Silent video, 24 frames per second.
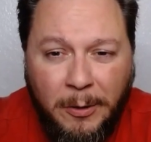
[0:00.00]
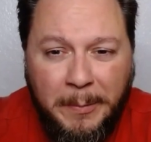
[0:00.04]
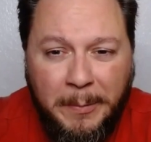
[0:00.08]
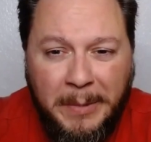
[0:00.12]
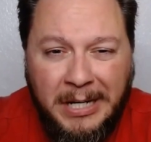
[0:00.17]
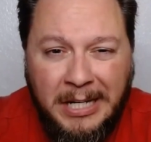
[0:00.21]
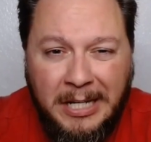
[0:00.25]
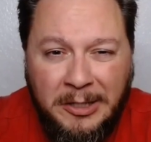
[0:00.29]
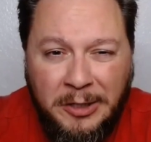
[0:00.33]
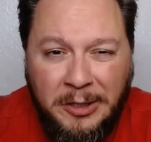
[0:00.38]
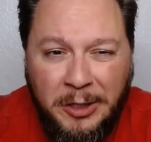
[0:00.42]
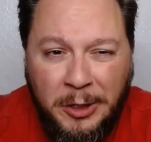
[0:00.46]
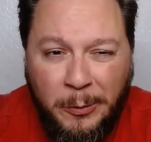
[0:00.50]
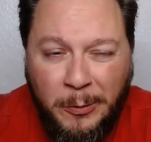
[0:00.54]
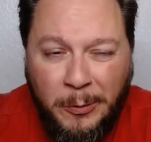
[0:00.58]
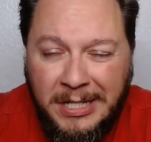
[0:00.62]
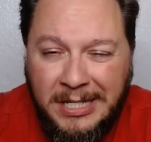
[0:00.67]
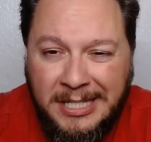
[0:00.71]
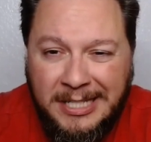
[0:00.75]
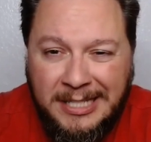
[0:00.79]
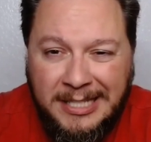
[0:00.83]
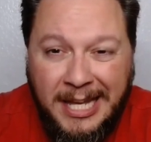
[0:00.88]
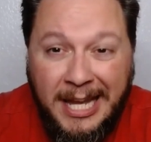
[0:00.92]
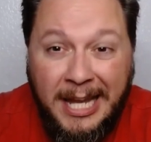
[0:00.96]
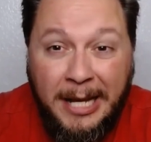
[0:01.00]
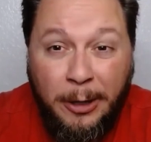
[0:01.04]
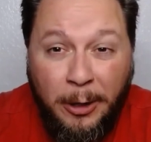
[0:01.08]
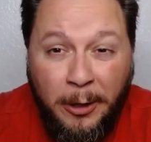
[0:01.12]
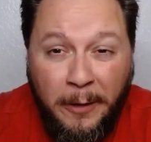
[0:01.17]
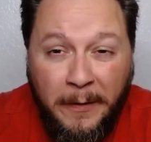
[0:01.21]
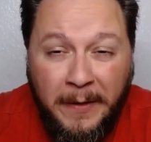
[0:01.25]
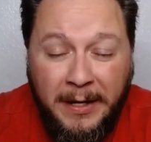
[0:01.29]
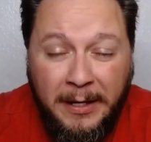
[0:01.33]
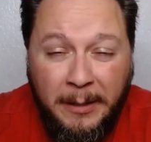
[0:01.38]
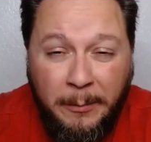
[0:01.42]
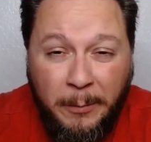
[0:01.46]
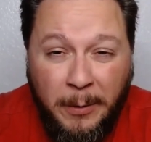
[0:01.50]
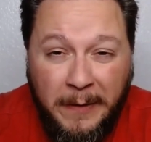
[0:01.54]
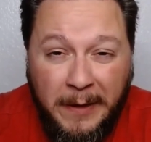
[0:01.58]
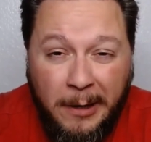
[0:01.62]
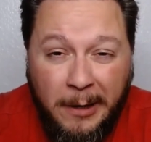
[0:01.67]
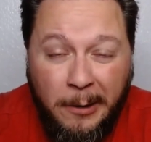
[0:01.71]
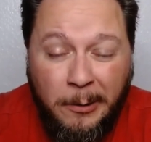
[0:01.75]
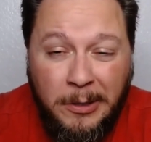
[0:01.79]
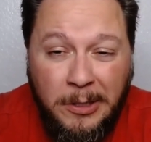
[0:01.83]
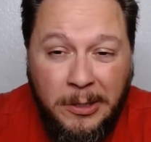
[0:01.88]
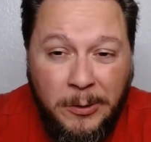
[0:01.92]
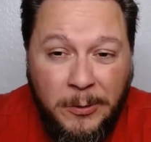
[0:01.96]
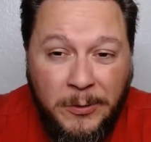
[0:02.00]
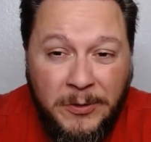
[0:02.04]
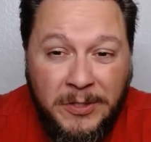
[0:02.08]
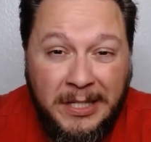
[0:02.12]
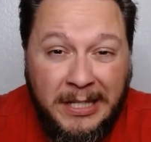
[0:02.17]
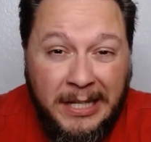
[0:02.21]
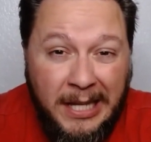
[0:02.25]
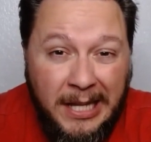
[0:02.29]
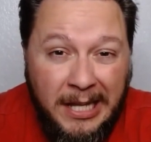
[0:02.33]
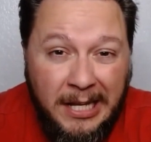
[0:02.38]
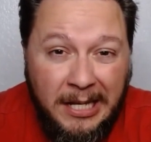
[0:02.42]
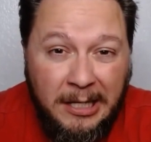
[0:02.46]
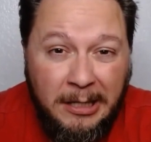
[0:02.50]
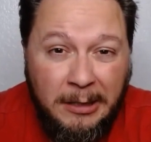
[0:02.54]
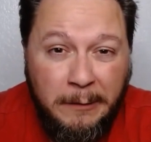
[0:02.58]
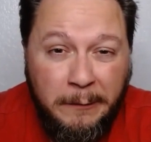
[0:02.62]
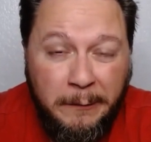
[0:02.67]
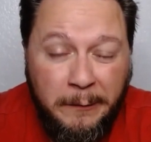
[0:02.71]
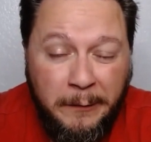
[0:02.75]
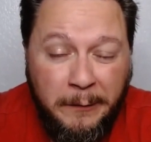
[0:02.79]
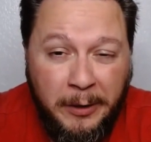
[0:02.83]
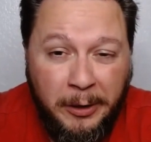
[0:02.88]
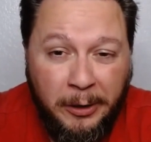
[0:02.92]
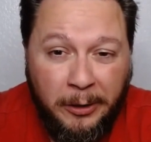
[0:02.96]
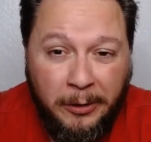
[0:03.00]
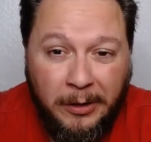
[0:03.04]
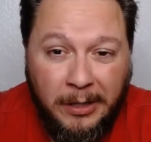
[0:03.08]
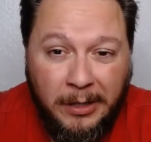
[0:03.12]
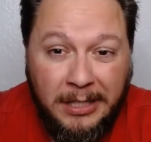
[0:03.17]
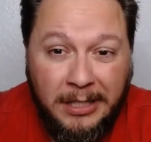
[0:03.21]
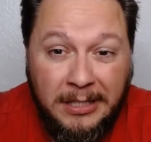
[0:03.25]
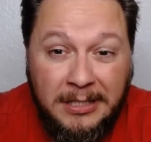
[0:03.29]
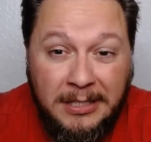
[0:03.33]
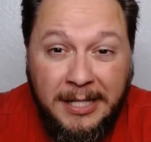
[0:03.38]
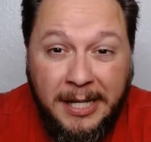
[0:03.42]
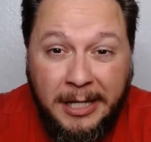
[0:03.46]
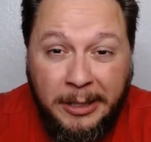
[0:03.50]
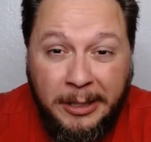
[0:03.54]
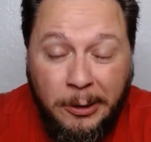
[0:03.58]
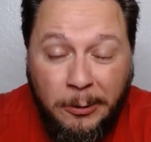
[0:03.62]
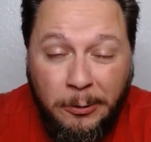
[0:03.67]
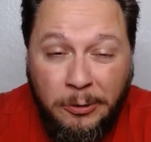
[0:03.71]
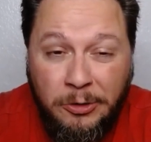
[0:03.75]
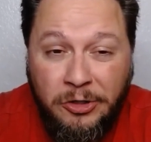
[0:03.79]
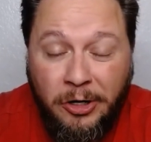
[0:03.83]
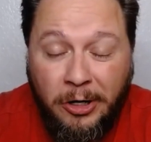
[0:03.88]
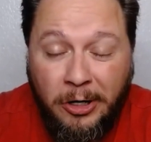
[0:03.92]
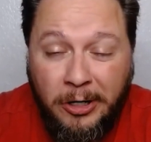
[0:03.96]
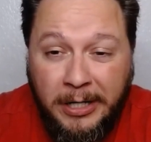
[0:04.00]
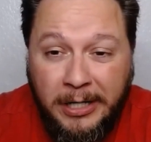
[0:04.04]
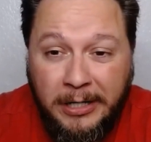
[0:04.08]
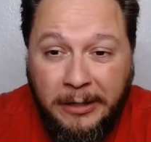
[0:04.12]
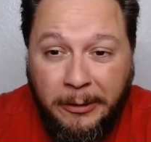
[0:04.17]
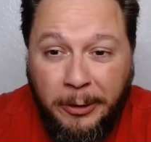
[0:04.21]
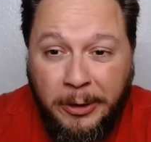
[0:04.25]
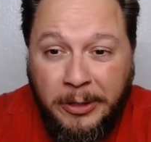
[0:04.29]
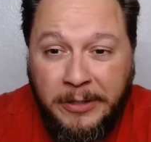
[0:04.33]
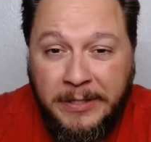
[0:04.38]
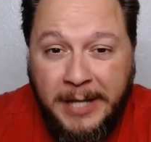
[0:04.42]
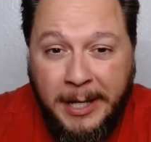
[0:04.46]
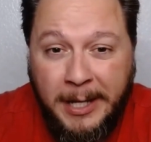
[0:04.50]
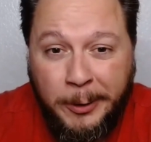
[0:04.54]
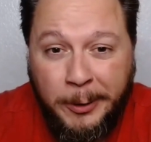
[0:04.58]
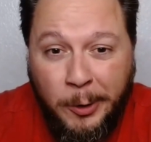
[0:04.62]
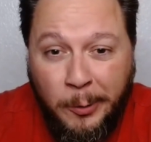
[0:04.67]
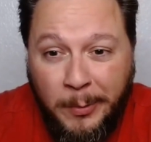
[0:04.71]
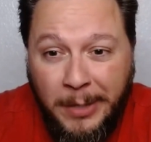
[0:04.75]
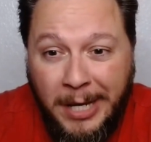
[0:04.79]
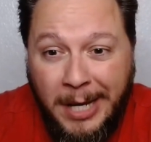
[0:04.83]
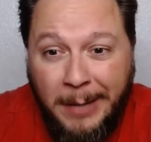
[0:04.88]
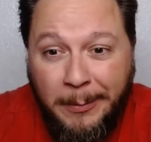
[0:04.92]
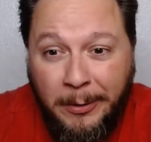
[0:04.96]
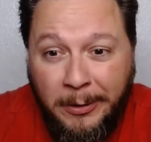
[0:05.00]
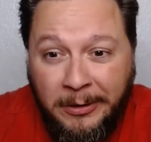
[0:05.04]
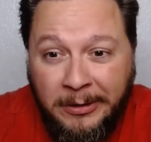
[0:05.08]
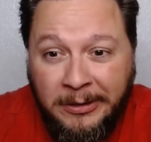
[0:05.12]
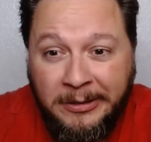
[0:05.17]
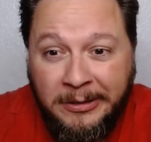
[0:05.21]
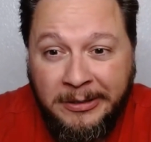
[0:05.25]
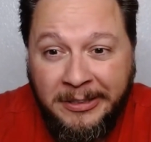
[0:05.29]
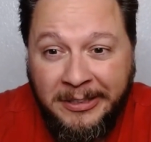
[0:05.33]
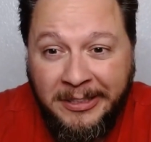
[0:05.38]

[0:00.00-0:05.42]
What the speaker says: I'm going to need you to restate all that without using any of your techno jargon or your techno babble.